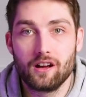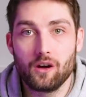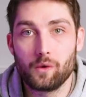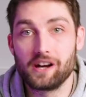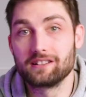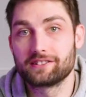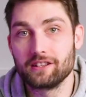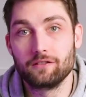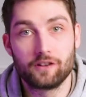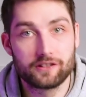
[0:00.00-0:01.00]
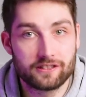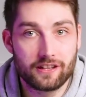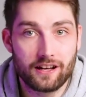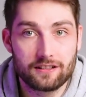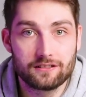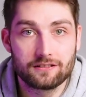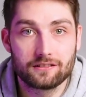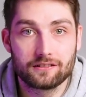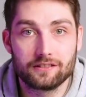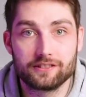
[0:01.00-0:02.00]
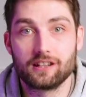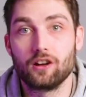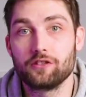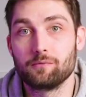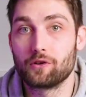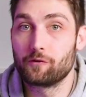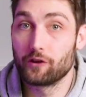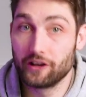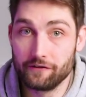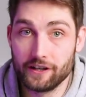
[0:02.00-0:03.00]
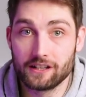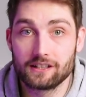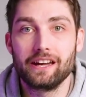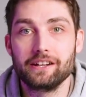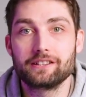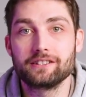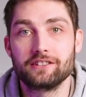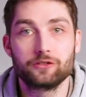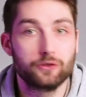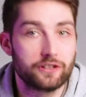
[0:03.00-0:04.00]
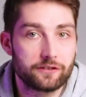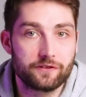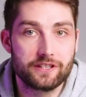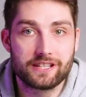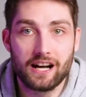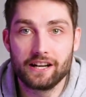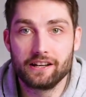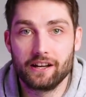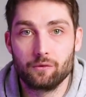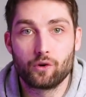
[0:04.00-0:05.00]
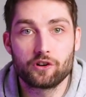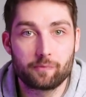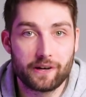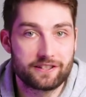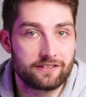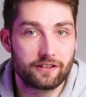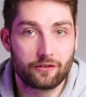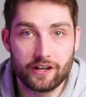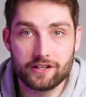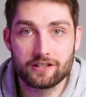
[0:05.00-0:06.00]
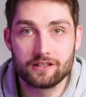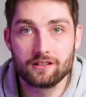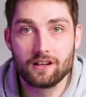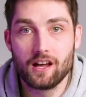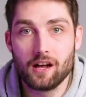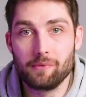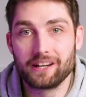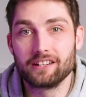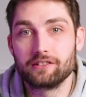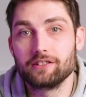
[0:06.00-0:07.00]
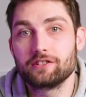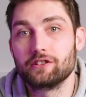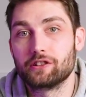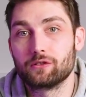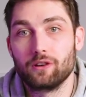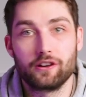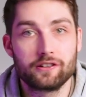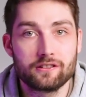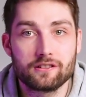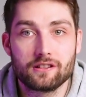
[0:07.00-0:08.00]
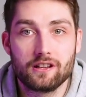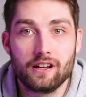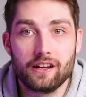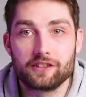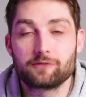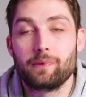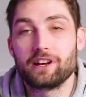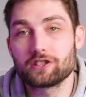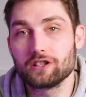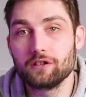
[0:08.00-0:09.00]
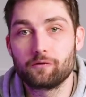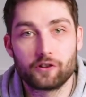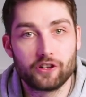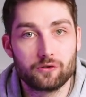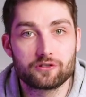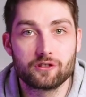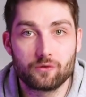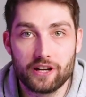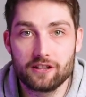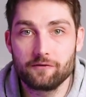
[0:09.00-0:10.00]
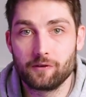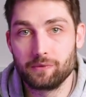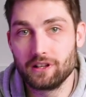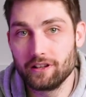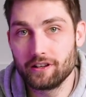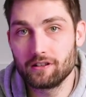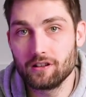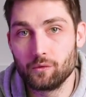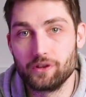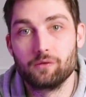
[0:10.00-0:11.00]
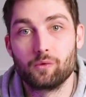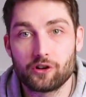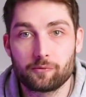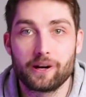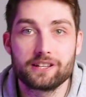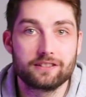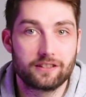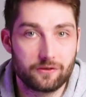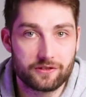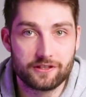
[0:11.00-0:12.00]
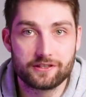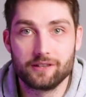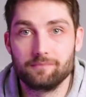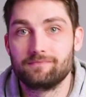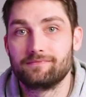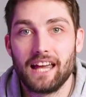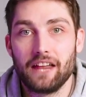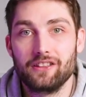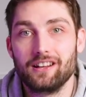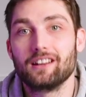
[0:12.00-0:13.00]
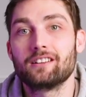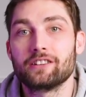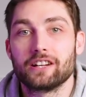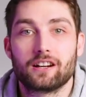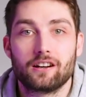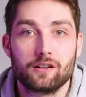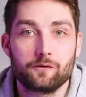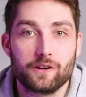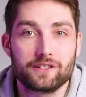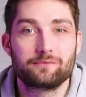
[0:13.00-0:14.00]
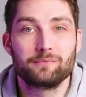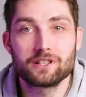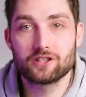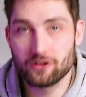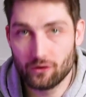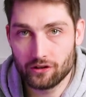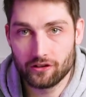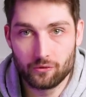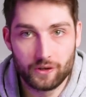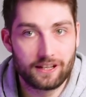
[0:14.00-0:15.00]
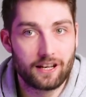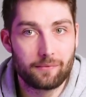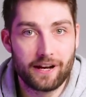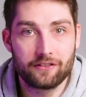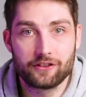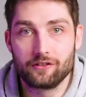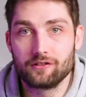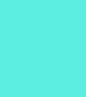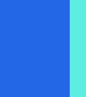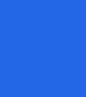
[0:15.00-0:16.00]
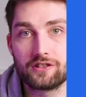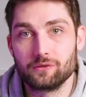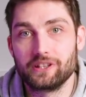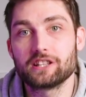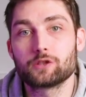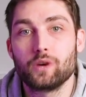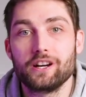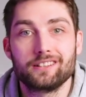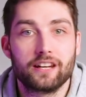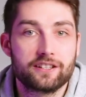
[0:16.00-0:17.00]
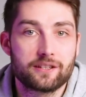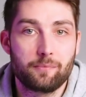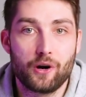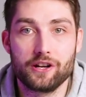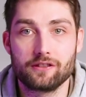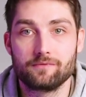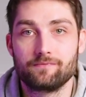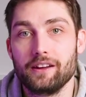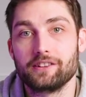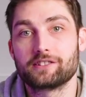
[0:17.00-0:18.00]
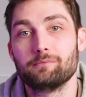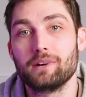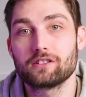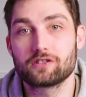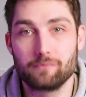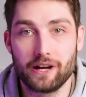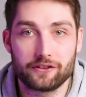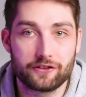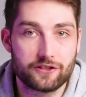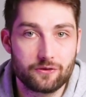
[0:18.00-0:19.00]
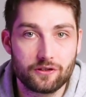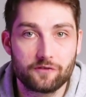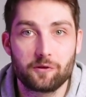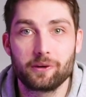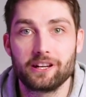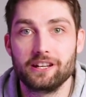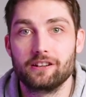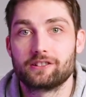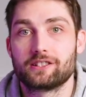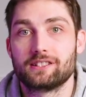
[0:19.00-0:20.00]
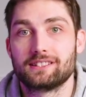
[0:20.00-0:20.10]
while still versatile, is a lot more forgiving. Its intuitive design and WordPress integration make it easier to learn, especially for those already familiar with the WordPress ecosystem. The learning curve is much shorter with Elementor, so that's why it gains a point. It's much better suited for beginners.